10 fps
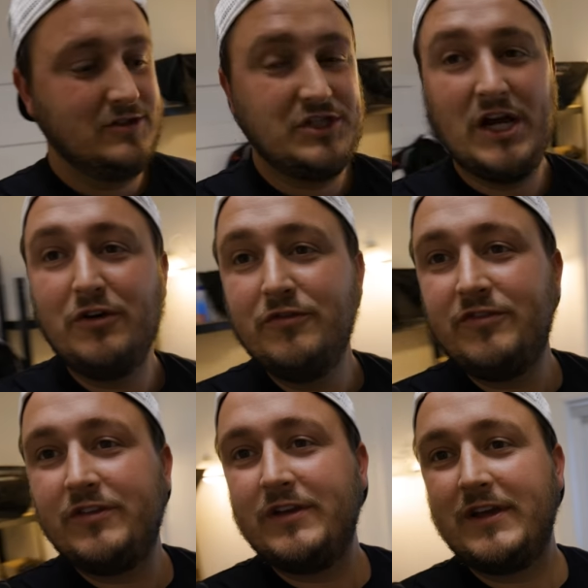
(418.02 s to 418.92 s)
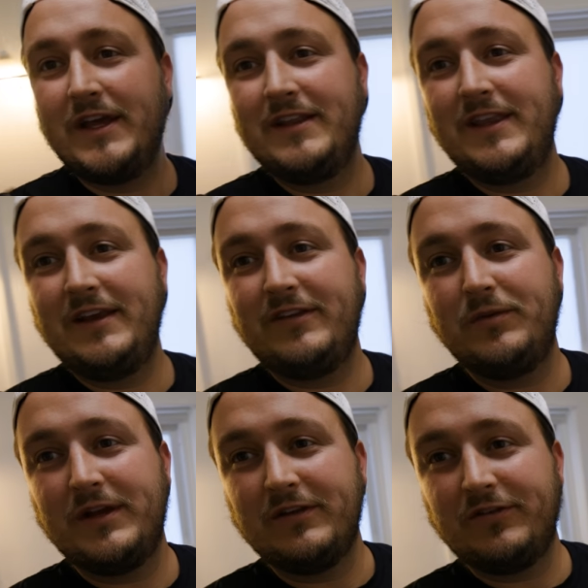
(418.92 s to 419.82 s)
shelves and things that
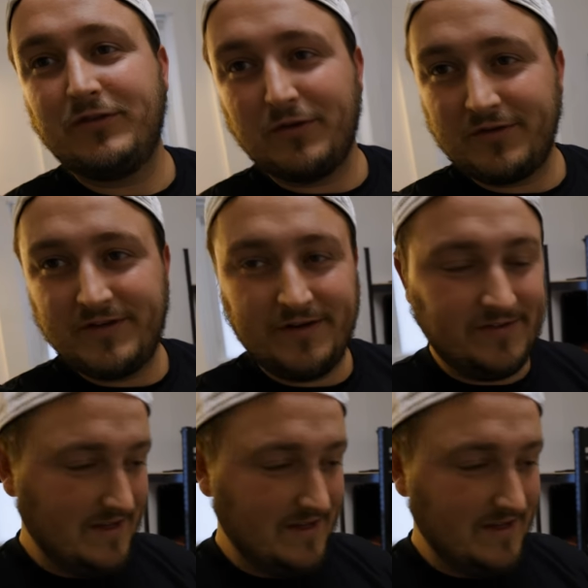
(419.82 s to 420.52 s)
we can store stuff